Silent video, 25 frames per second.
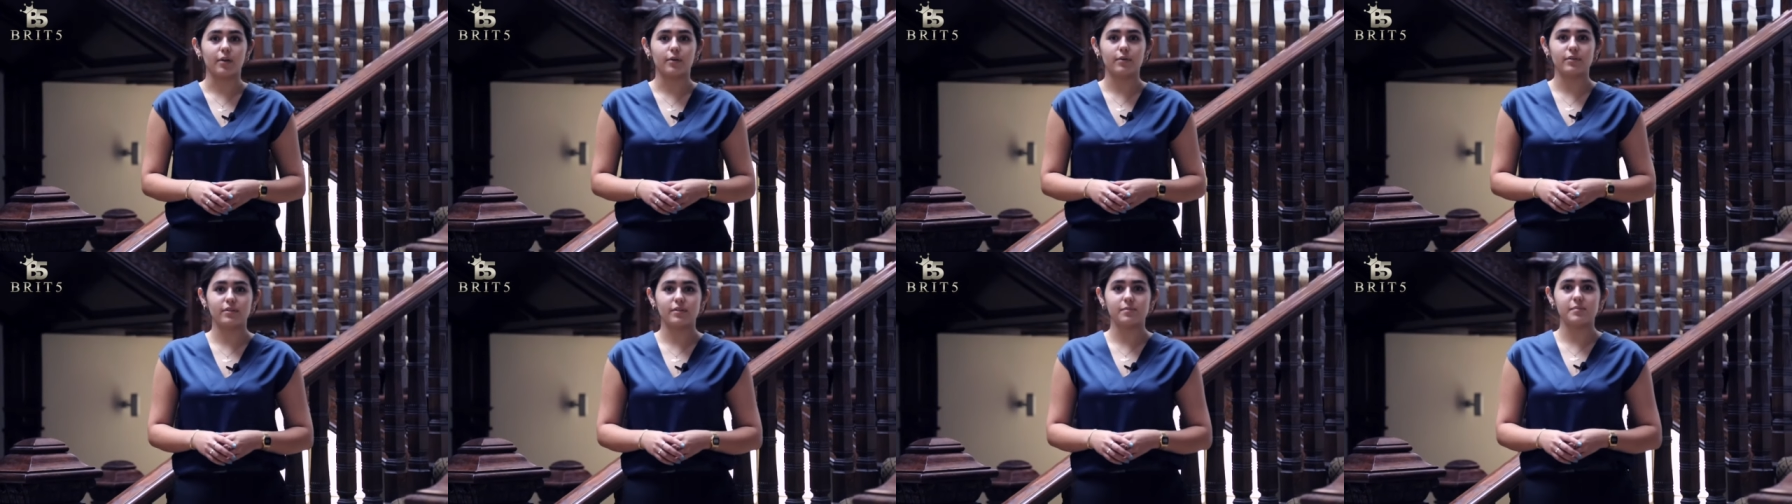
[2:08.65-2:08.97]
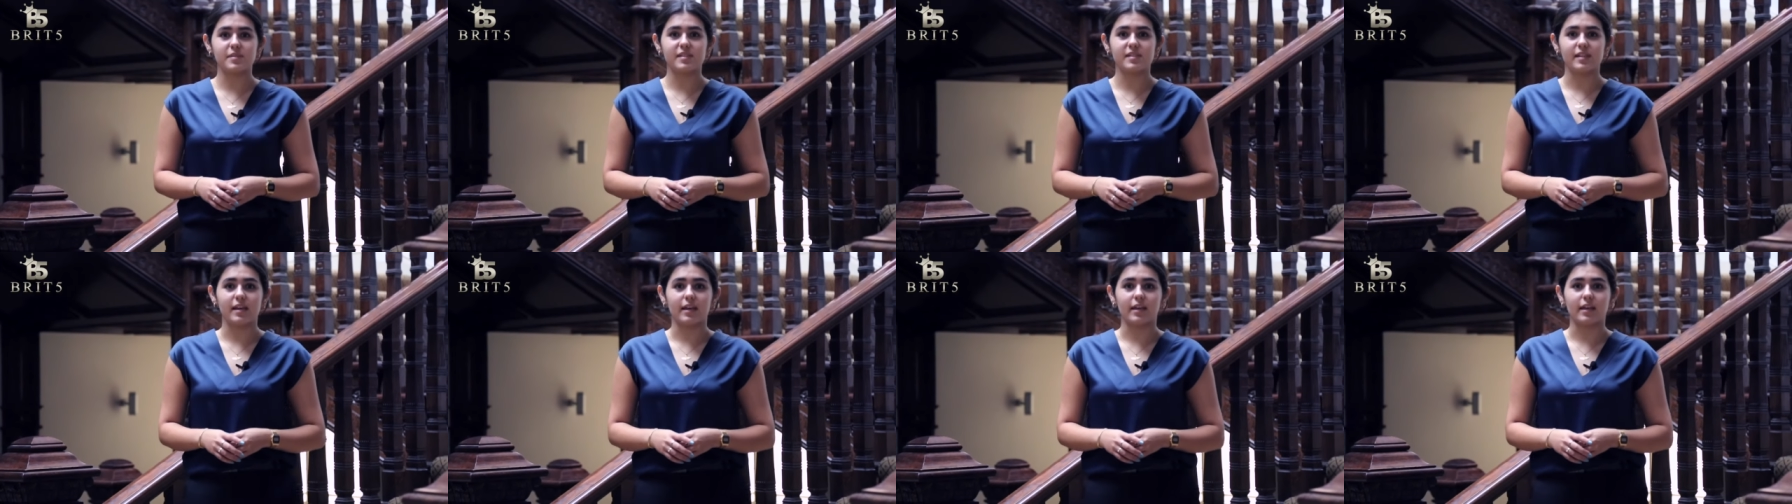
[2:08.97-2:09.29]
Udham
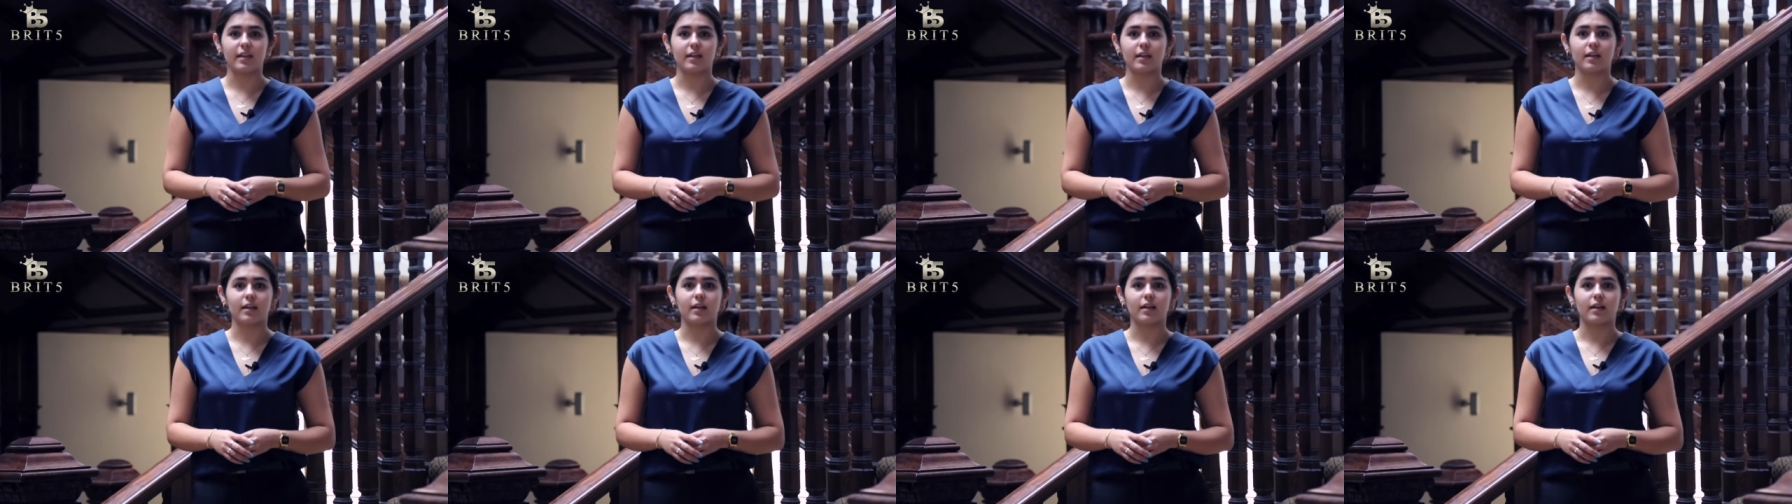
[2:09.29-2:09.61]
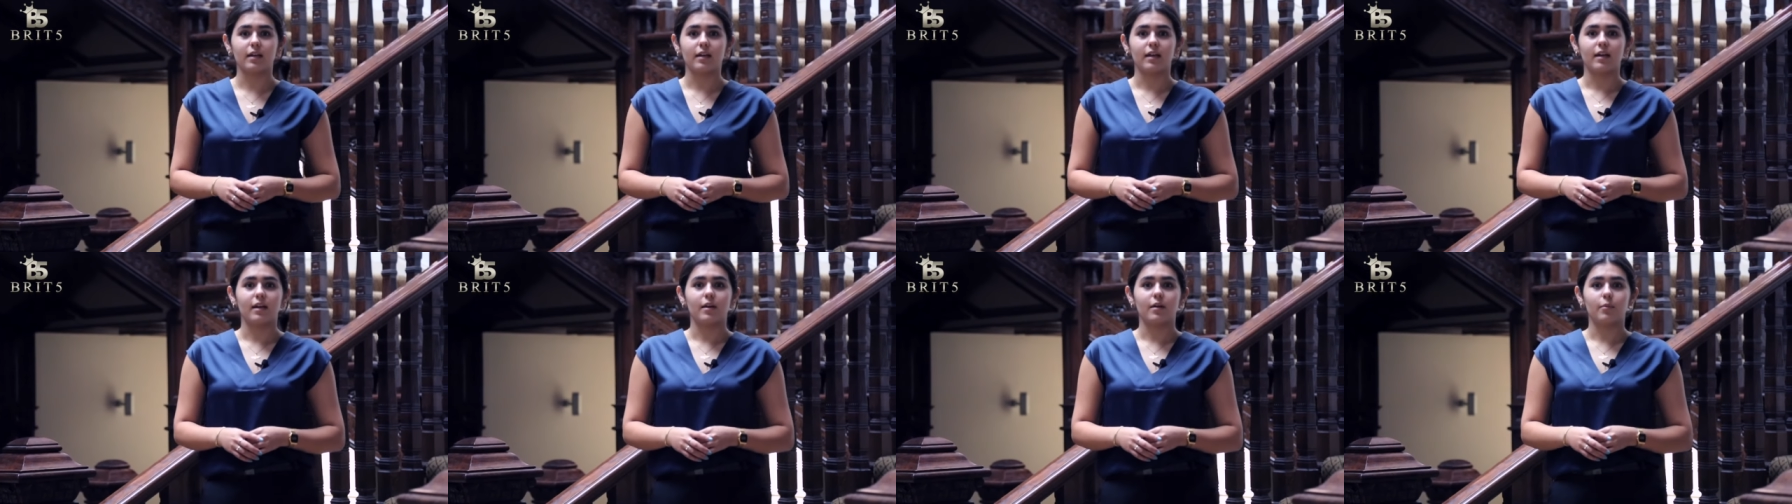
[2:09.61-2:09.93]
Singh
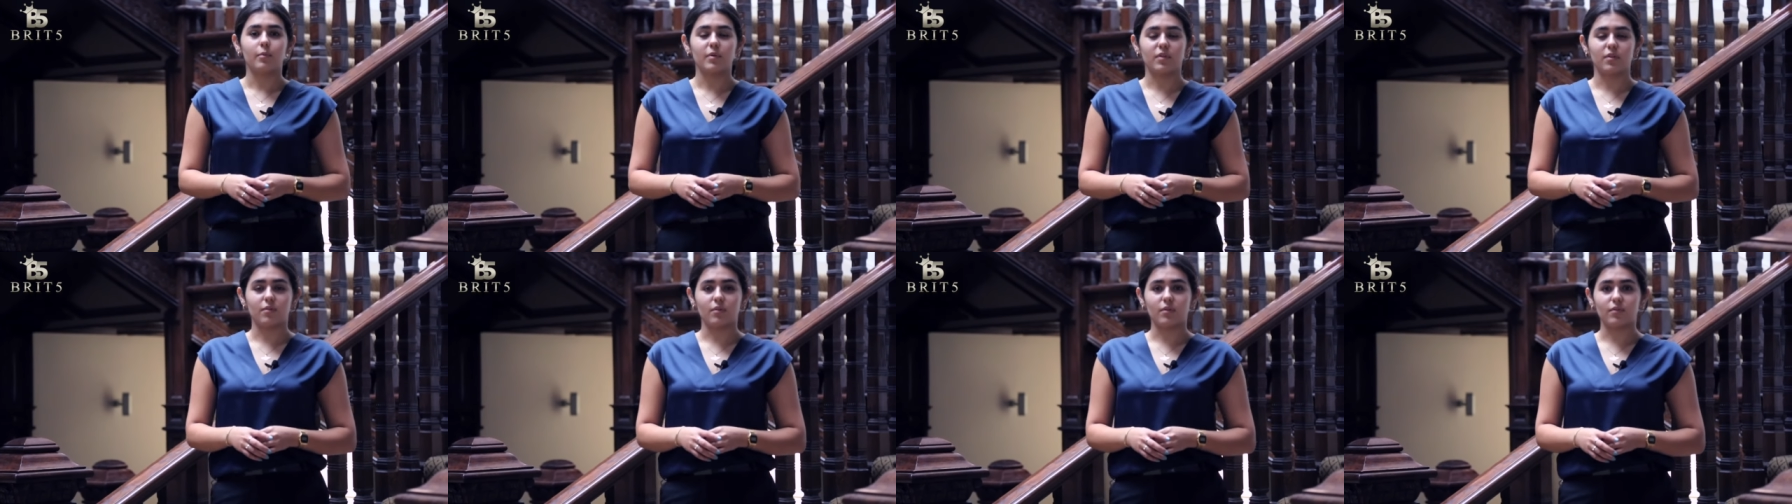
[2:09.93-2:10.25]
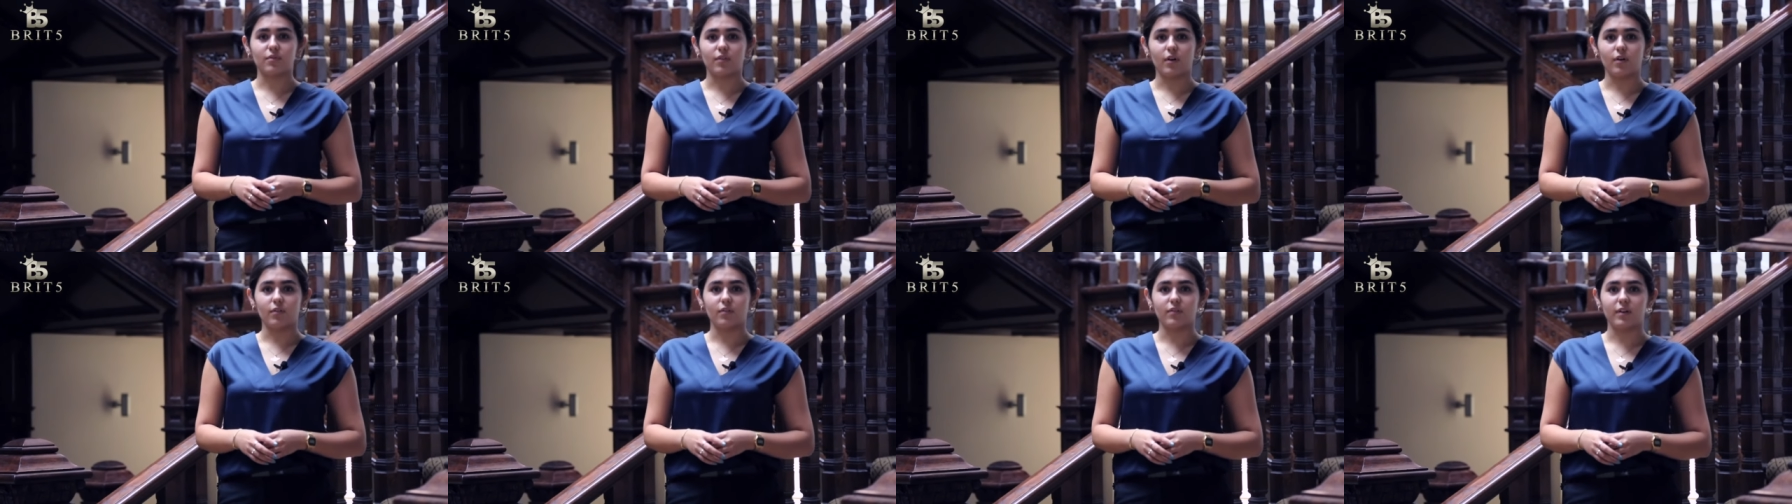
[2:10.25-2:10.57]
with a
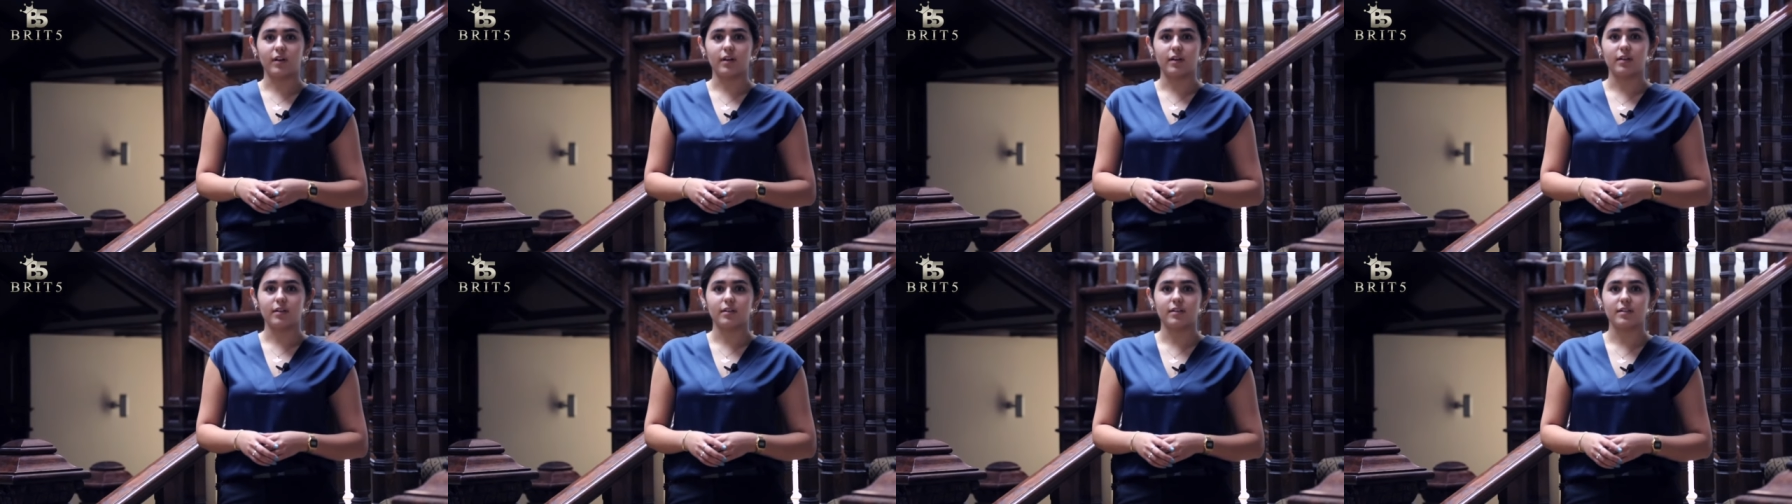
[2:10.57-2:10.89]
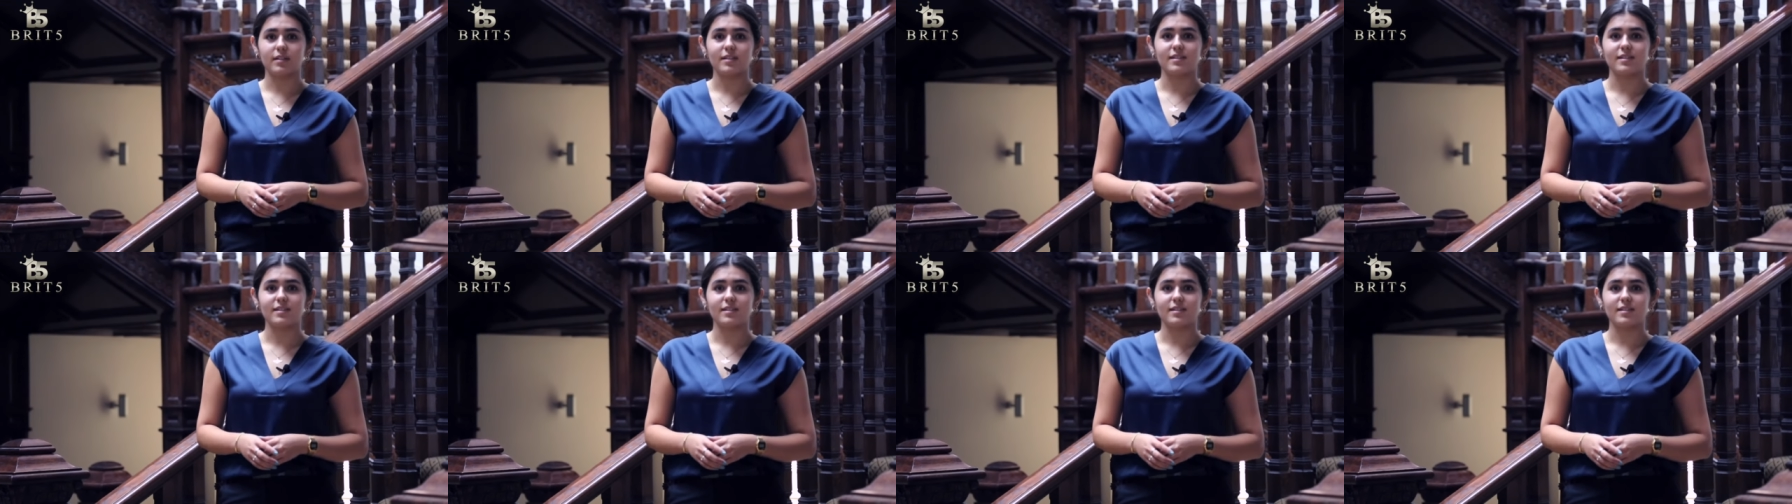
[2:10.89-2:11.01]
revolver.